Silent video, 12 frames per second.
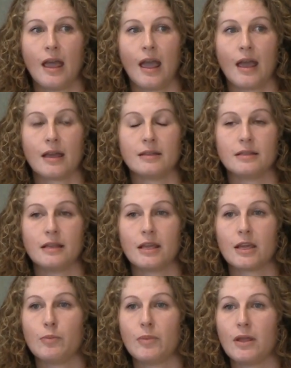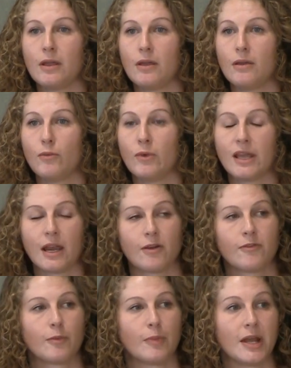and we care
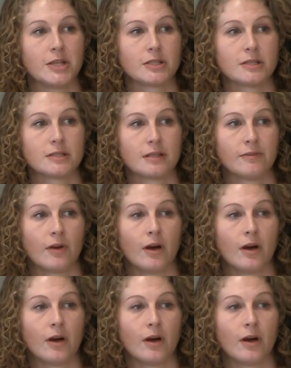for patients